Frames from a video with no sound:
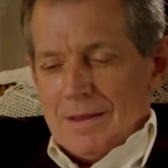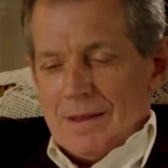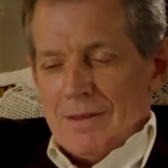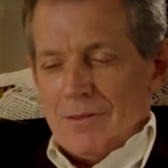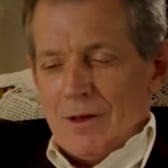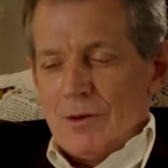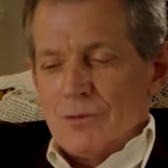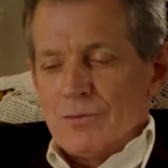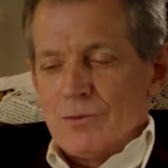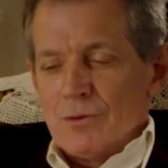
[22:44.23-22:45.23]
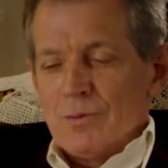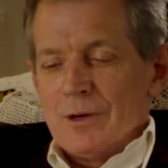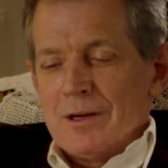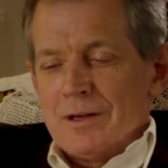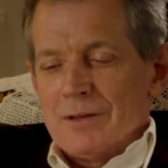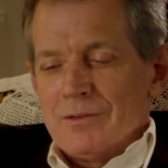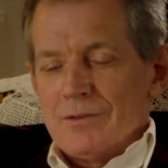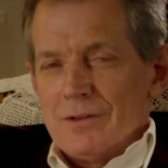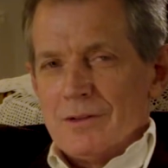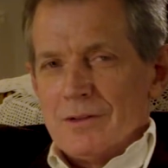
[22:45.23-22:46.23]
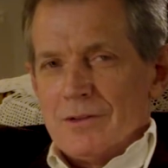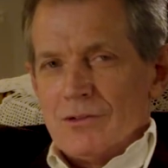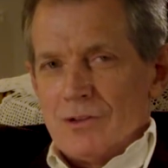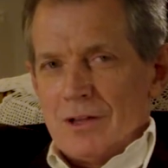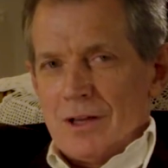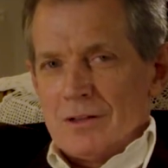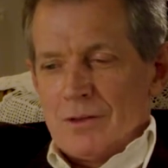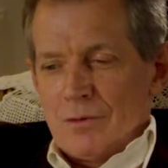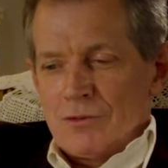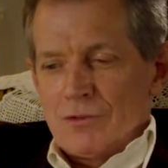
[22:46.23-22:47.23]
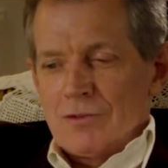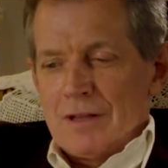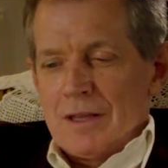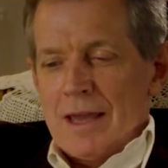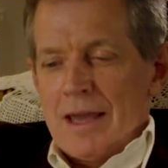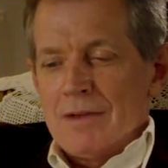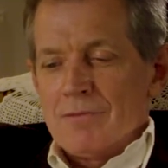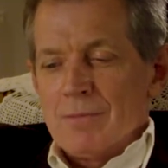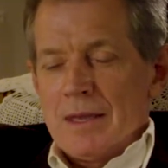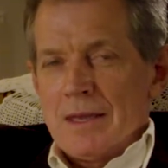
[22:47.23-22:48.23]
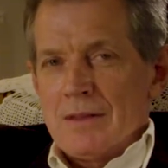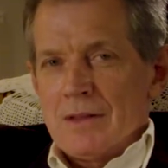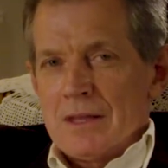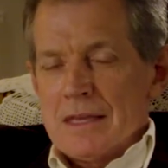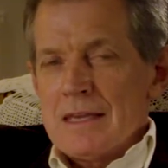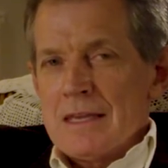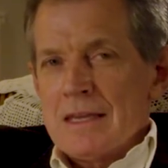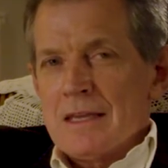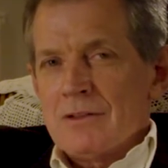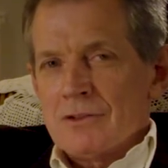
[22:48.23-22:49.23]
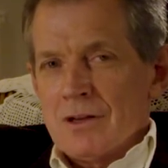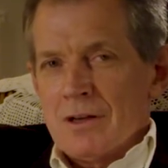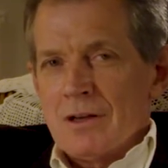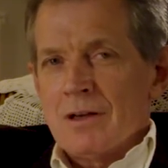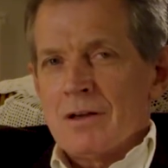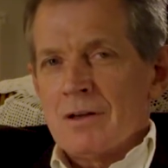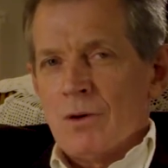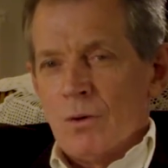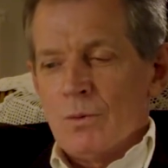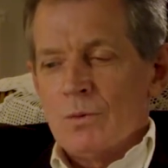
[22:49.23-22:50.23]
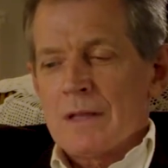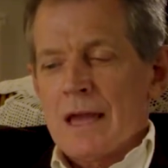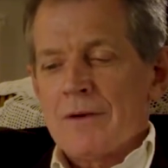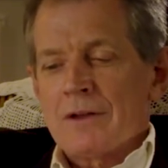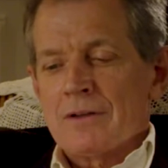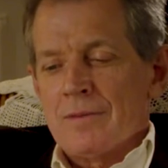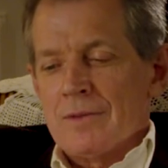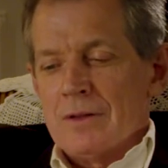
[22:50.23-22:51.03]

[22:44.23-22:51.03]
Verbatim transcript: In those few words, she unconsciously gave me the key to her whole character